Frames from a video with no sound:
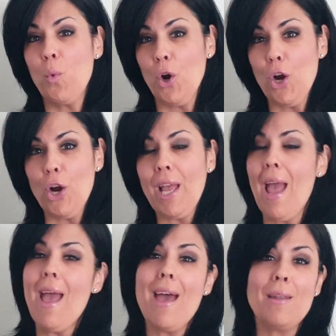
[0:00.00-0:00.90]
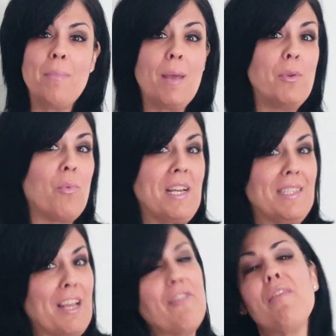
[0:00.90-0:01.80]
to work and maybe
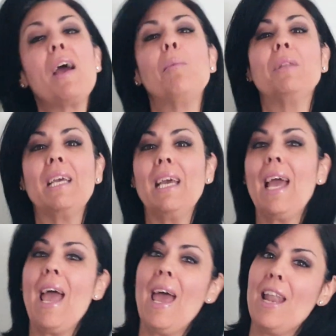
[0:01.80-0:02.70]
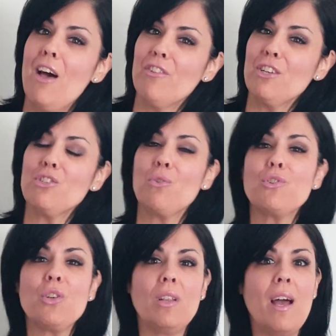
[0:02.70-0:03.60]
raising a family and having a
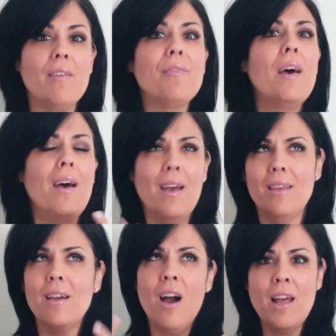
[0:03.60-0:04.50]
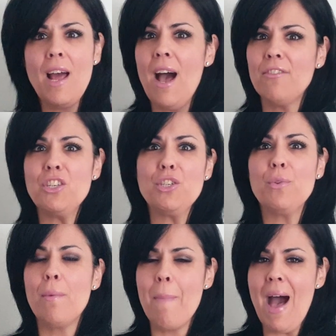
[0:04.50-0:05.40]
social life, you kind of have to
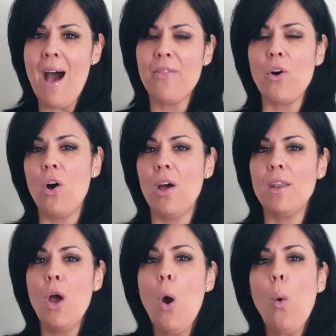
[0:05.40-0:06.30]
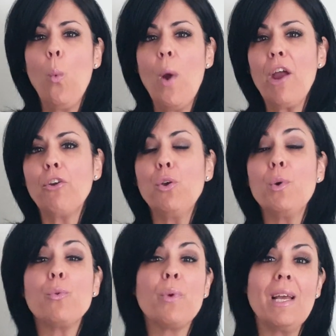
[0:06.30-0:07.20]
do the math on where you
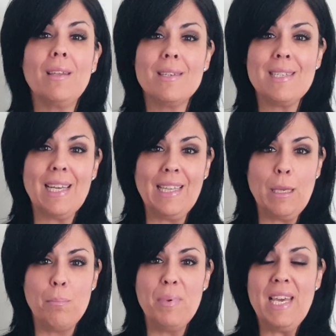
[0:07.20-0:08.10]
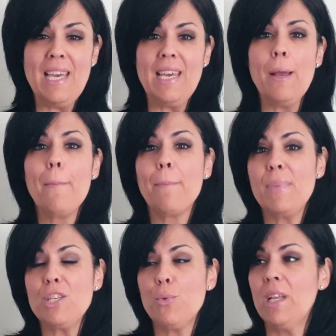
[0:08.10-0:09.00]
would realistically be
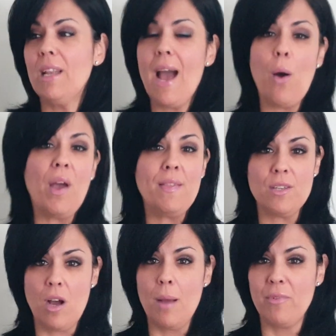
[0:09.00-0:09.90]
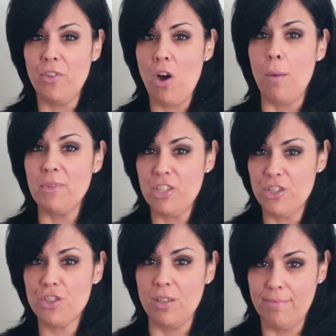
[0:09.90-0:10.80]
between now and the time of the
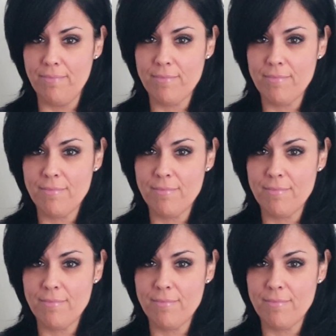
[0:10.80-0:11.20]
competition.